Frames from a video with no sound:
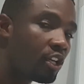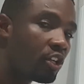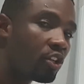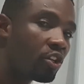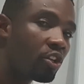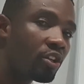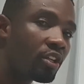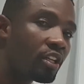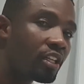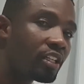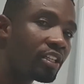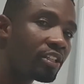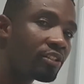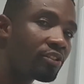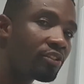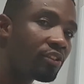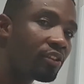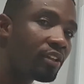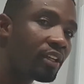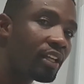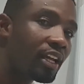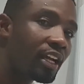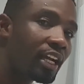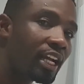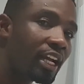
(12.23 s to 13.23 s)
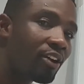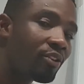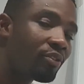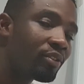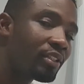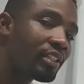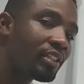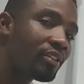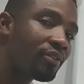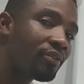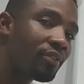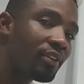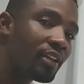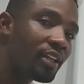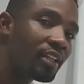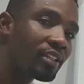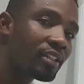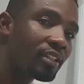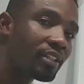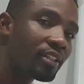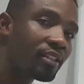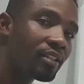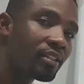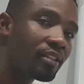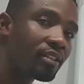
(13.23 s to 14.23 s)
Not necessarily accounting
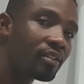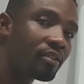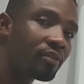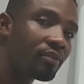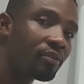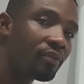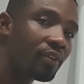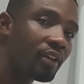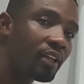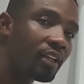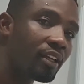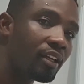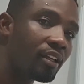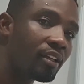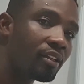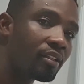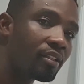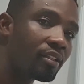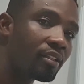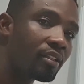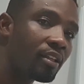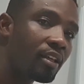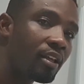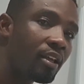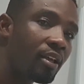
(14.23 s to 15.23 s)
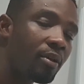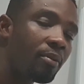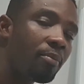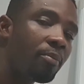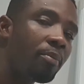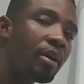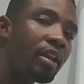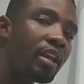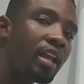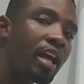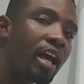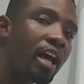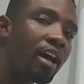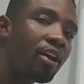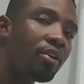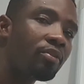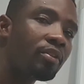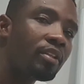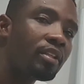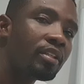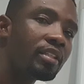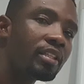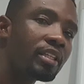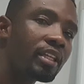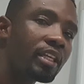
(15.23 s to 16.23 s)
versus finance, but how the
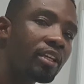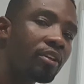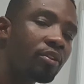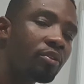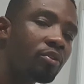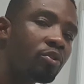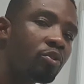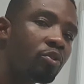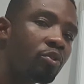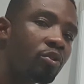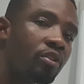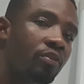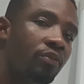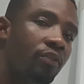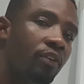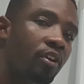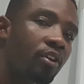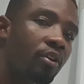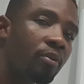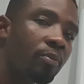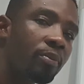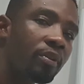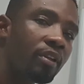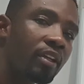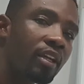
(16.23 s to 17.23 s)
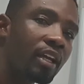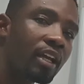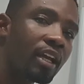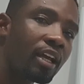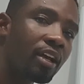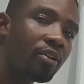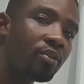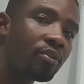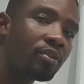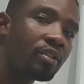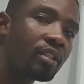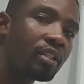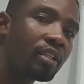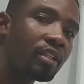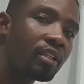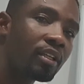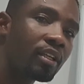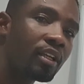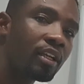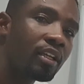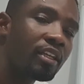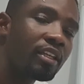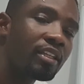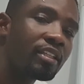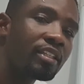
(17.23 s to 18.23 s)
skills you develop in accounting
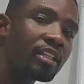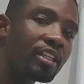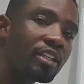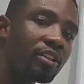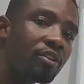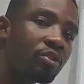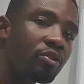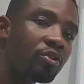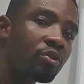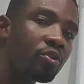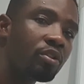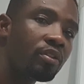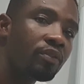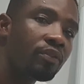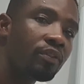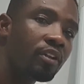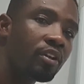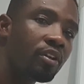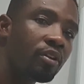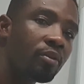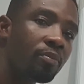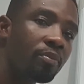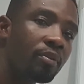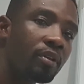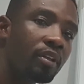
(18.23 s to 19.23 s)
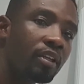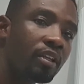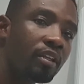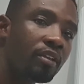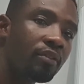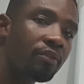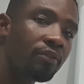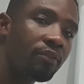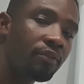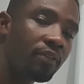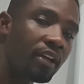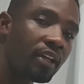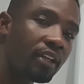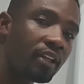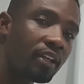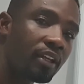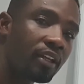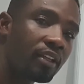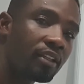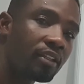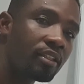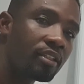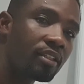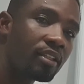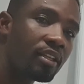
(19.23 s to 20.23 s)
and the skills you develop in
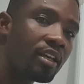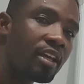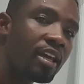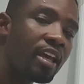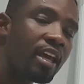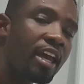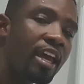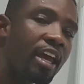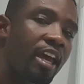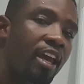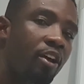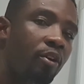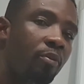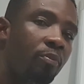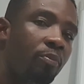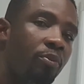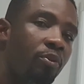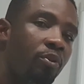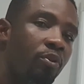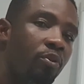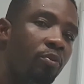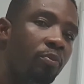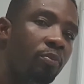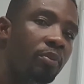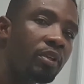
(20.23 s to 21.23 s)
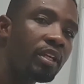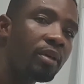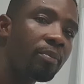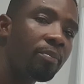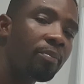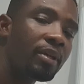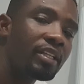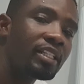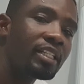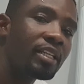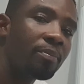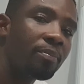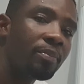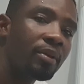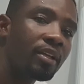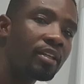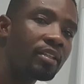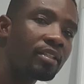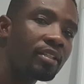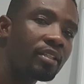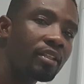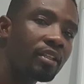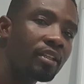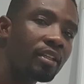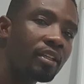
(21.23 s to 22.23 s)
finance help you be a better
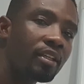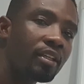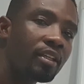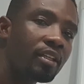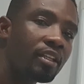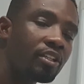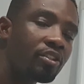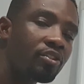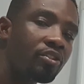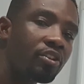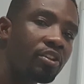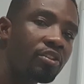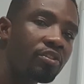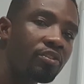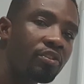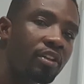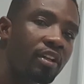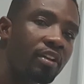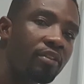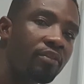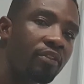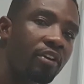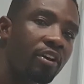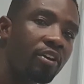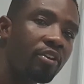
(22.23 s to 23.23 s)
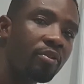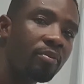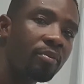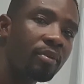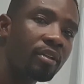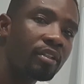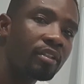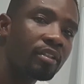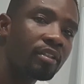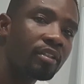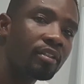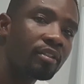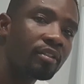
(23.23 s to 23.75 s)
person in a Treasury environment.